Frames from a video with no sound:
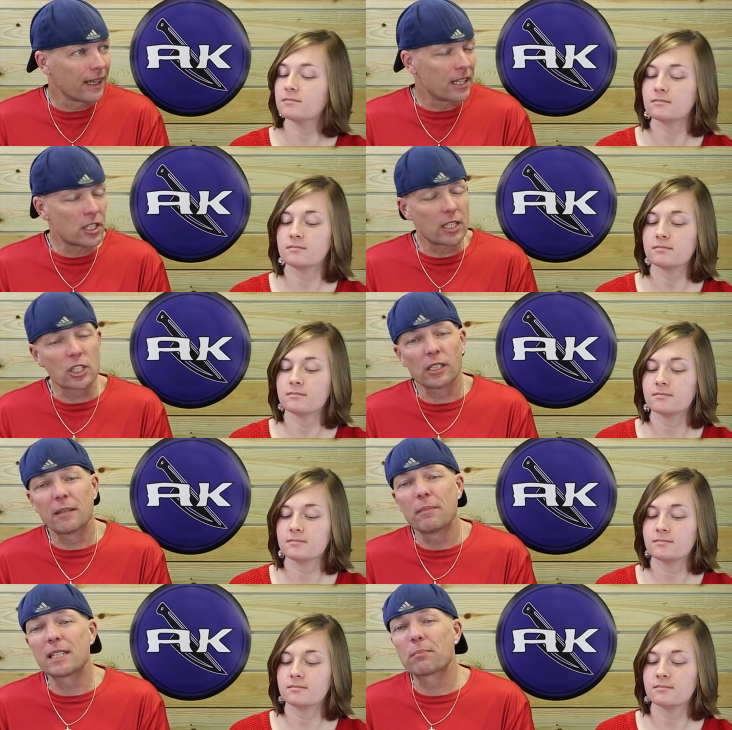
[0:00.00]
Speaker 1: intentionally
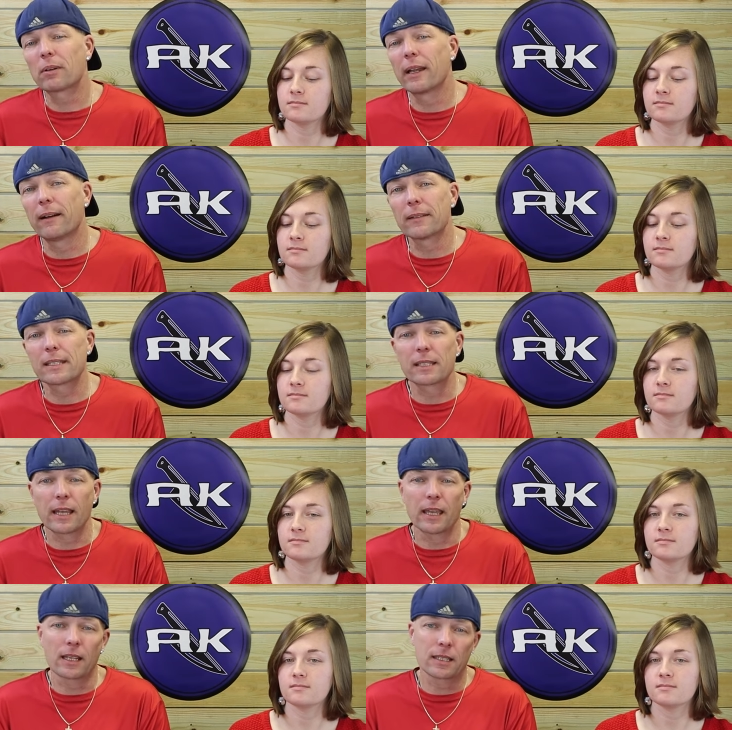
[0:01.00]
mispronounce
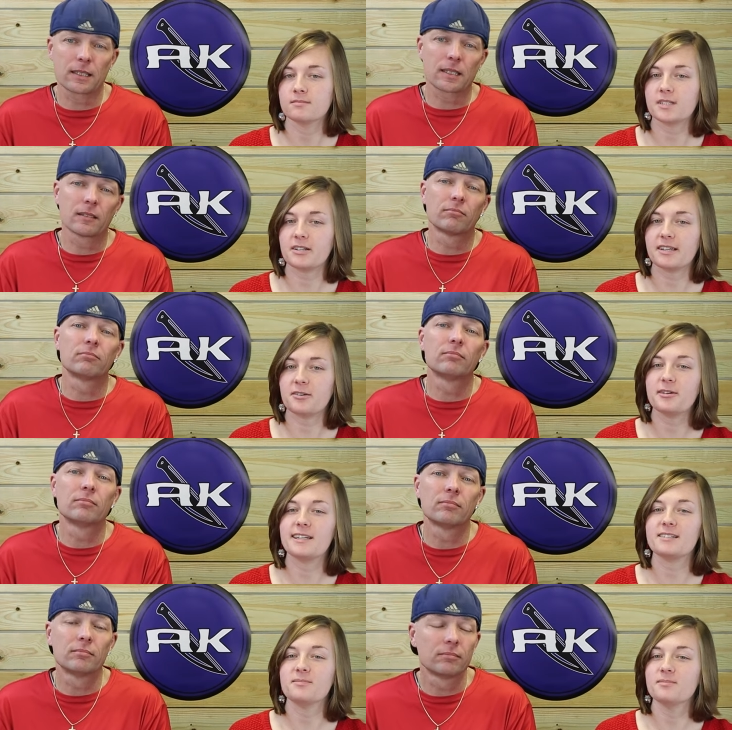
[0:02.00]
things.
Speaker 2: All right, go
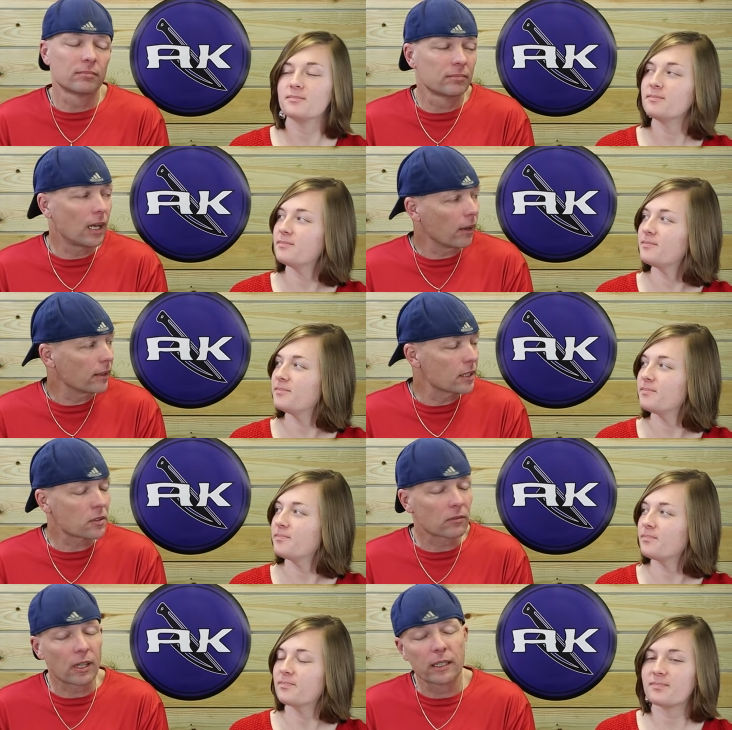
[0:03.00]
ahead.
Speaker 1: I'll get this
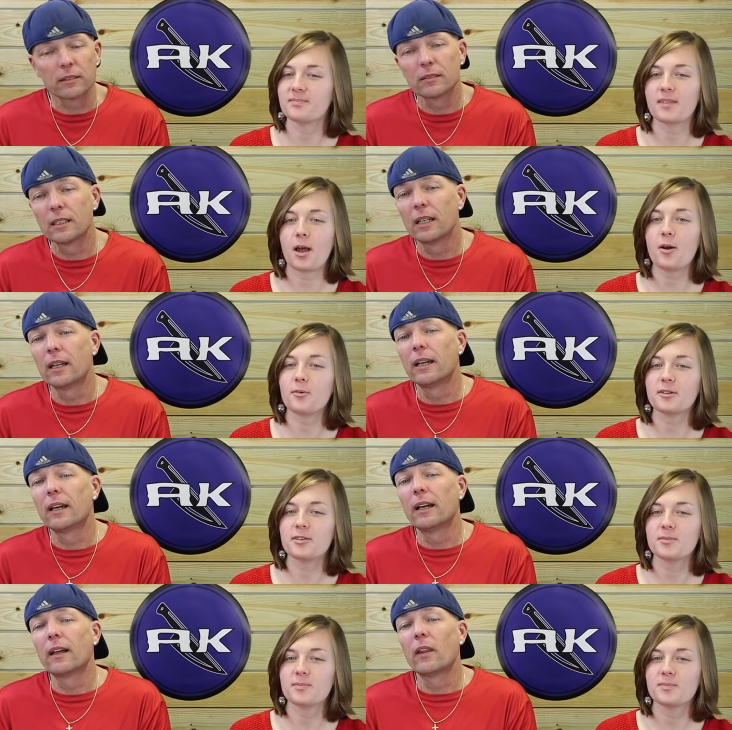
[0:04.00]
one right. Oh, will
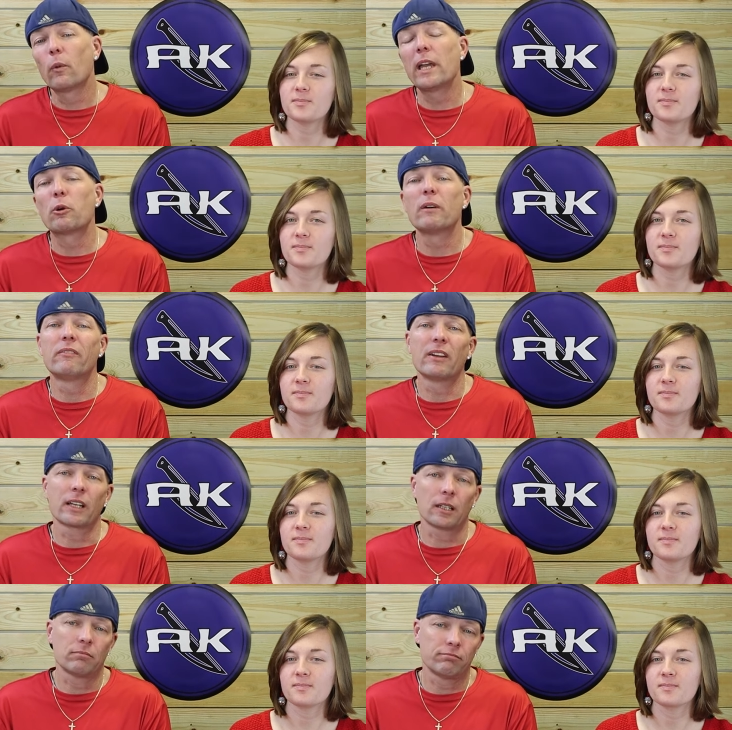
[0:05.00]
you? The WE Equivik.